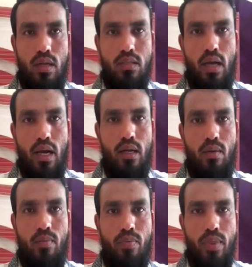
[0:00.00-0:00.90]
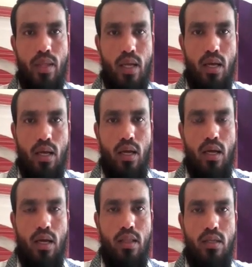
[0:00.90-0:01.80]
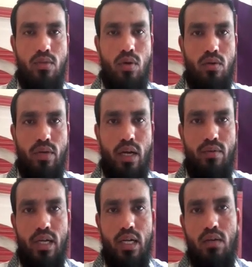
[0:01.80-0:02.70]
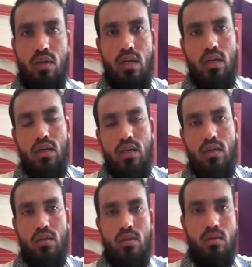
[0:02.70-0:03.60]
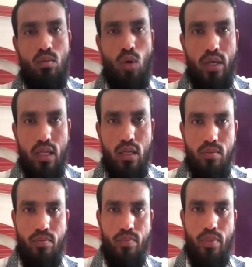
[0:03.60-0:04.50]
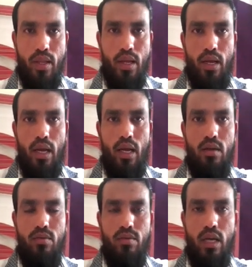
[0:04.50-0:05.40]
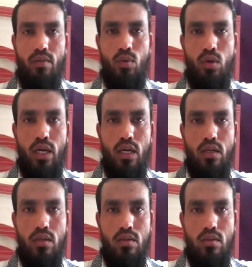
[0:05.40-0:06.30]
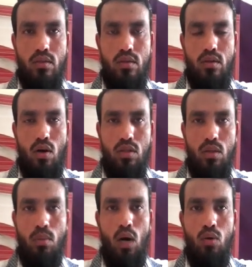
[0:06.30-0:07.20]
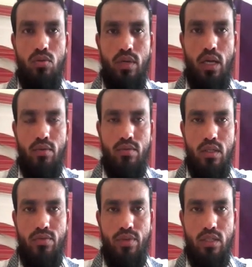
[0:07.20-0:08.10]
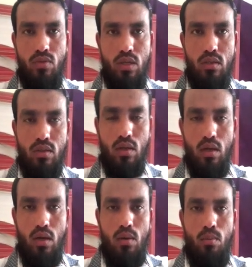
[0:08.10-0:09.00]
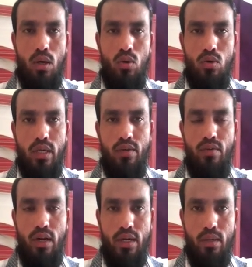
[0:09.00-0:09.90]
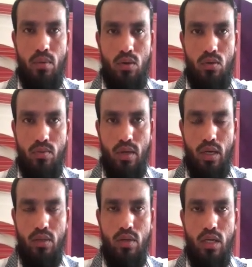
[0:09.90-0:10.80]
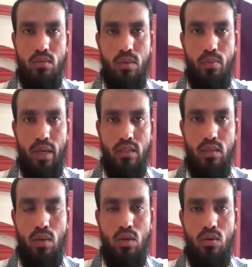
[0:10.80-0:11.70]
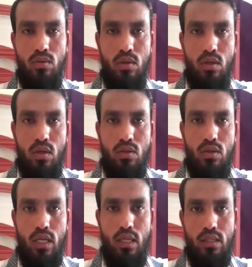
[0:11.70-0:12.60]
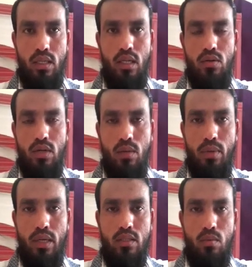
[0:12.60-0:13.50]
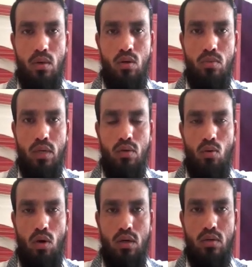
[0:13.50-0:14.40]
diagram. In this, what we have taken one bottle and we have put it on the mouth, we have just fixed one balloon, deflated balloon, and you can be press the balloon, we can easily you can press the balloon. But what